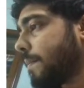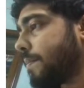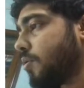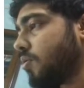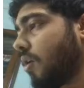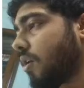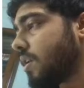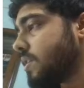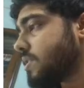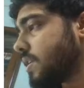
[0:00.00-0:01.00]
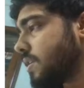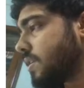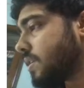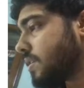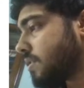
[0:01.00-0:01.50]
Blue occurs in
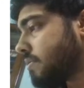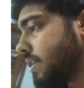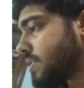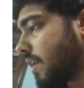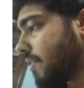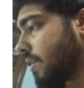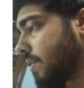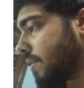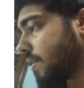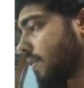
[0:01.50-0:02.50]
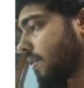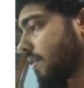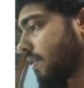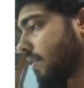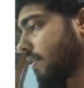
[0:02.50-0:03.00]
3, 7,
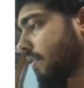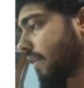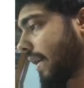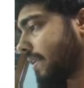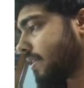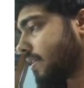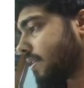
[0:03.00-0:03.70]
right?